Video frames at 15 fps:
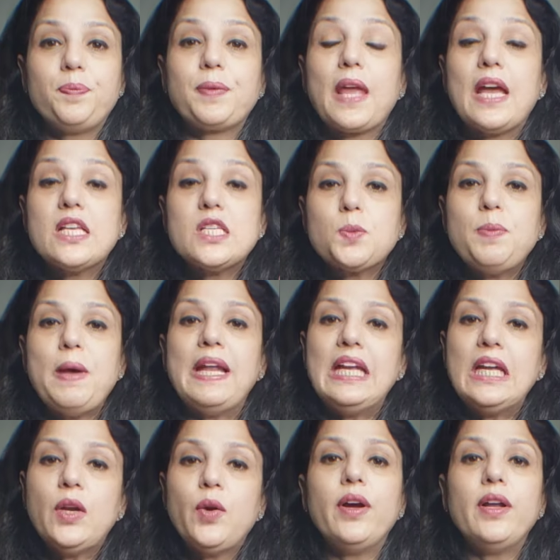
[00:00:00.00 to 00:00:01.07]
Spelling
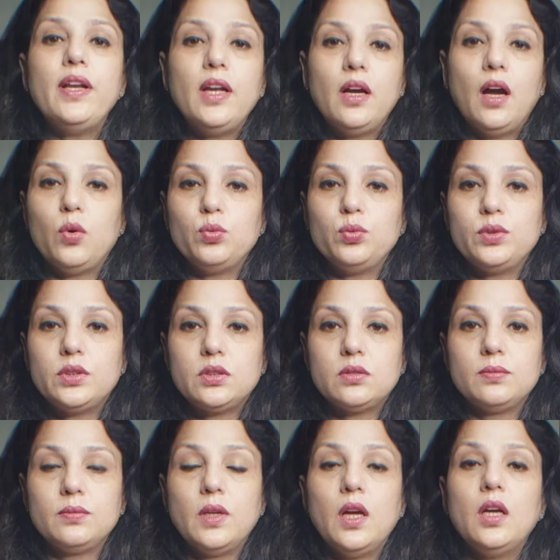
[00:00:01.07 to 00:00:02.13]
really counts.
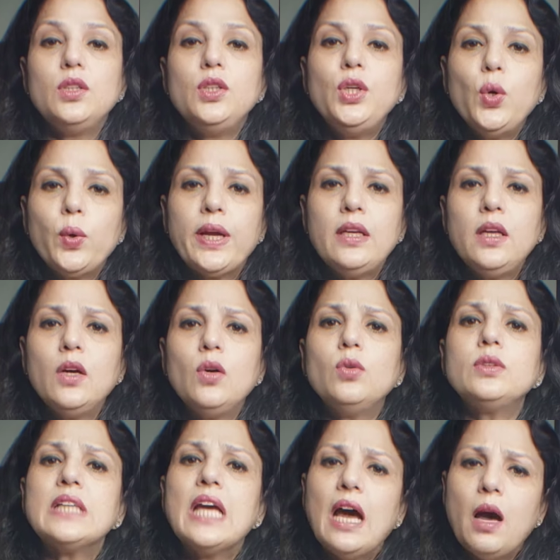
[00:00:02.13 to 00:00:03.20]
You can use
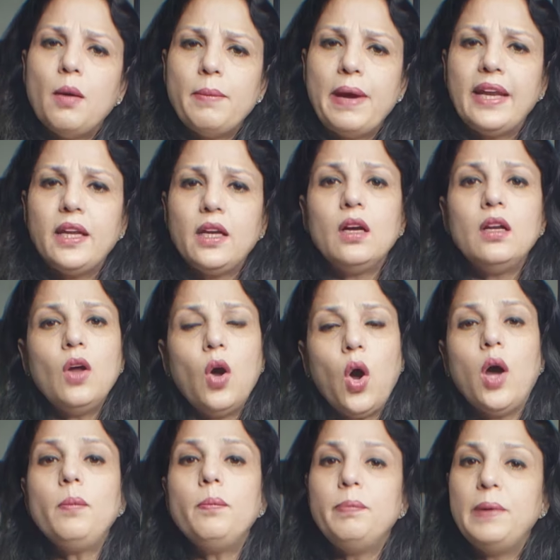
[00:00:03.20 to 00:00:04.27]
American or
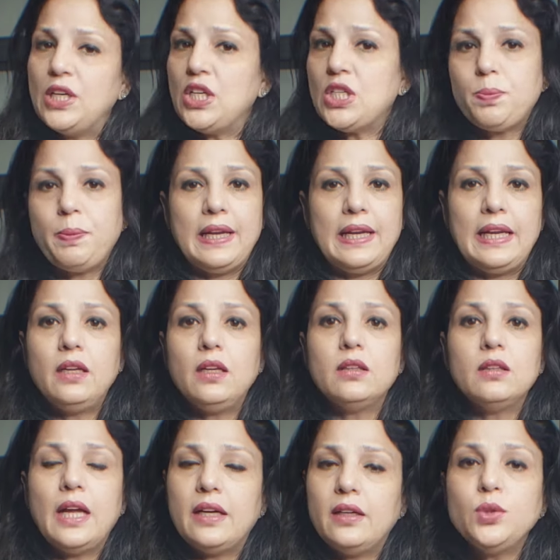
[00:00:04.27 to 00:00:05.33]
British spelling.
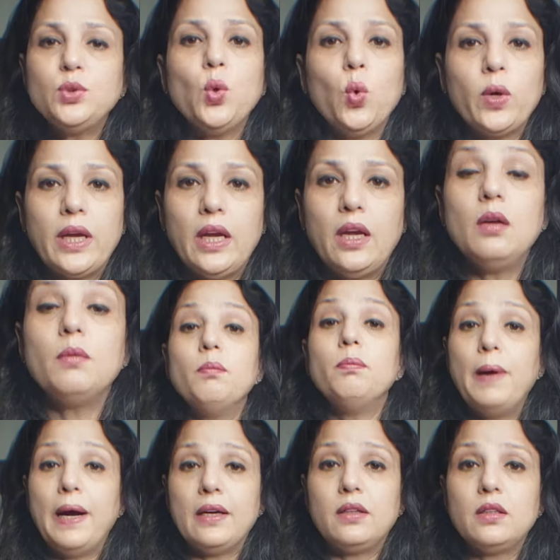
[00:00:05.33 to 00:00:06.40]
That is okay.
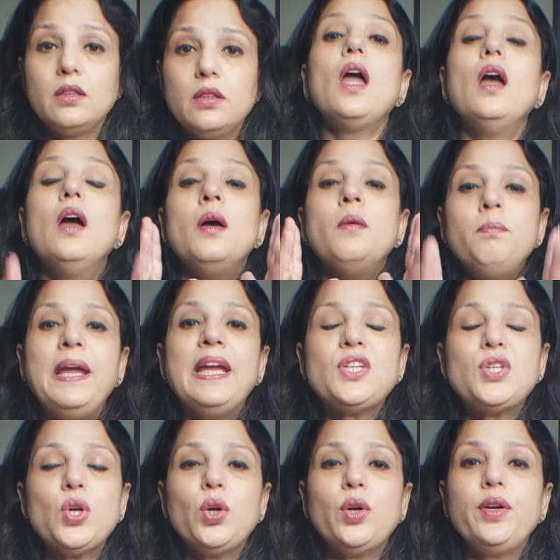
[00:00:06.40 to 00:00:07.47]
But make
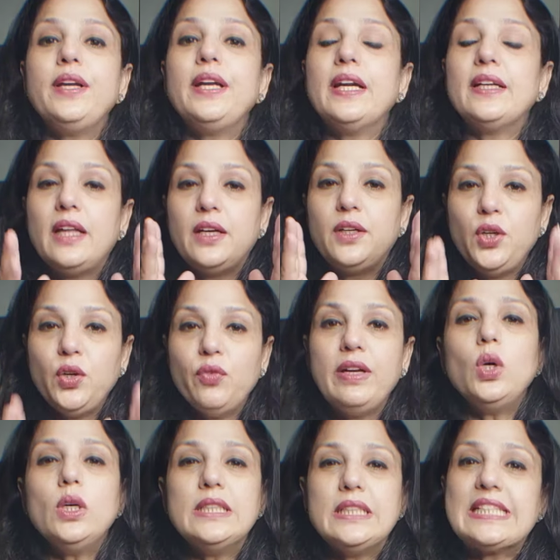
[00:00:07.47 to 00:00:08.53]
sure that you will
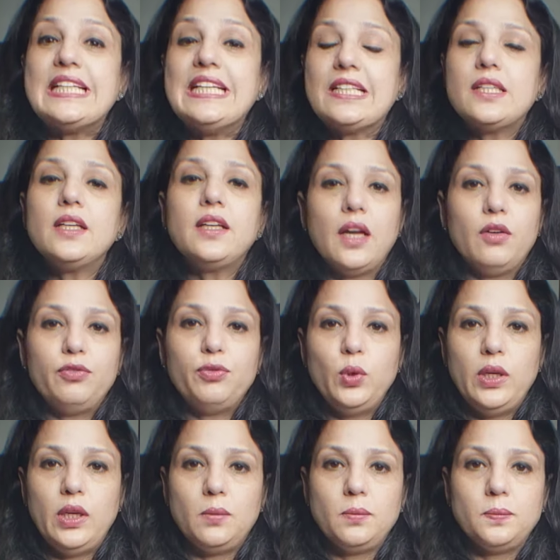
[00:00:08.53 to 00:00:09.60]
just listen carefully.
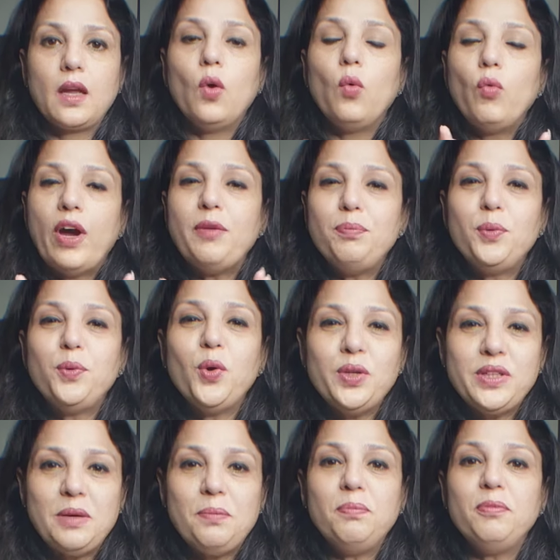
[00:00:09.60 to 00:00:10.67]
One pro
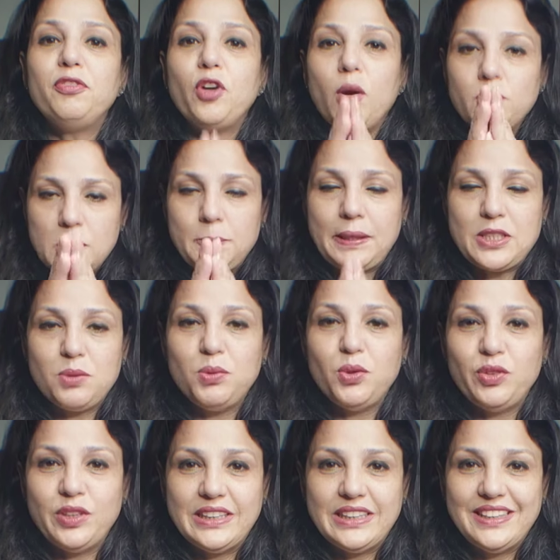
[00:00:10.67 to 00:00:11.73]
tip from Spectrum
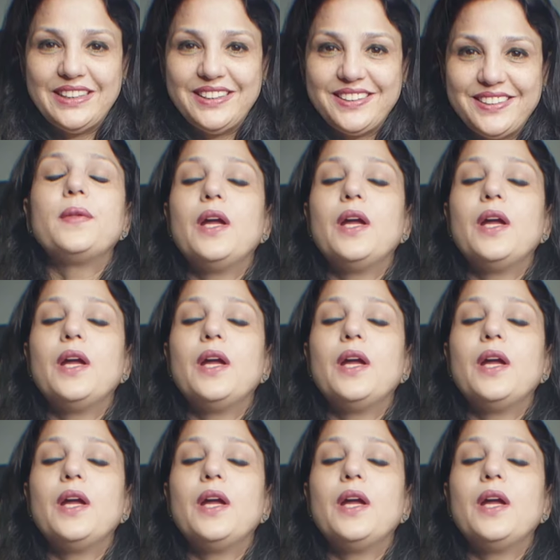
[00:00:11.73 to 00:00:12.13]
Overseas.